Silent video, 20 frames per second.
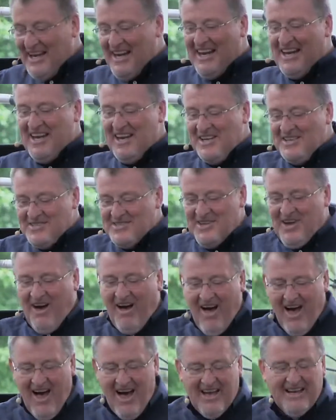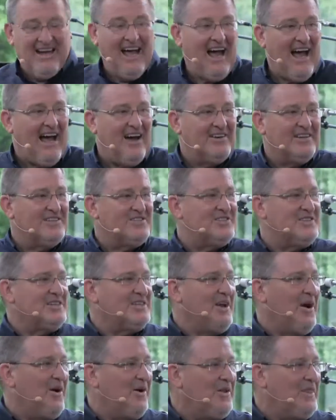He is God. How did
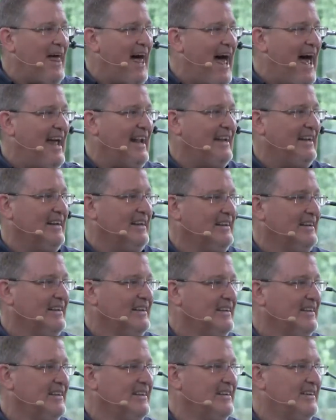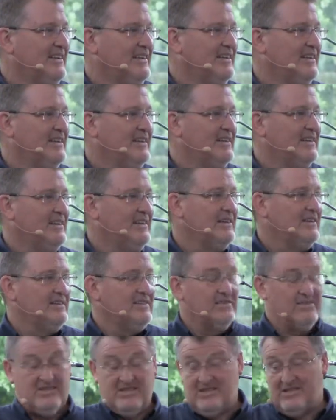she know that?
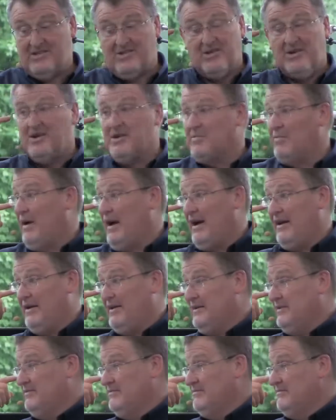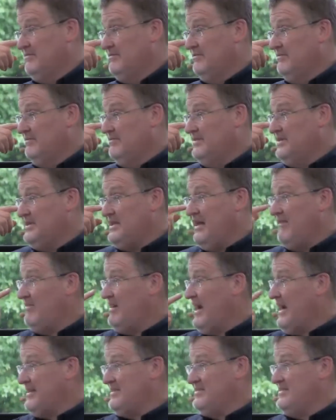She just heard about it. She'd
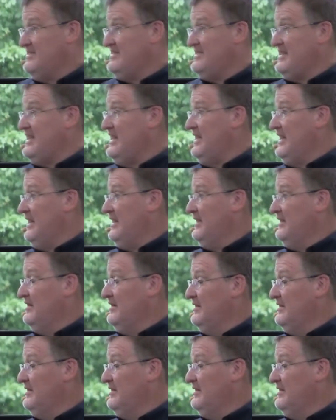never actually seen it.